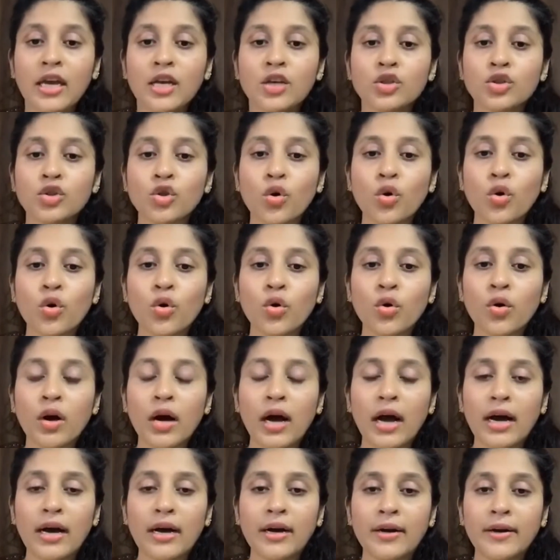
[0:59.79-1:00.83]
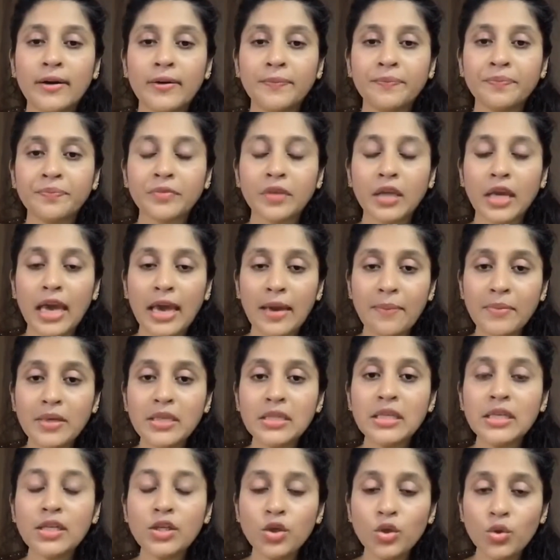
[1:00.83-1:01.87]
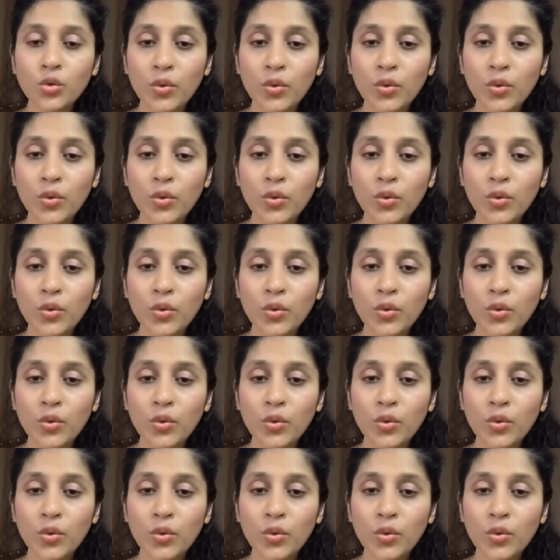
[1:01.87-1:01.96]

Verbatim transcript: So um, MS in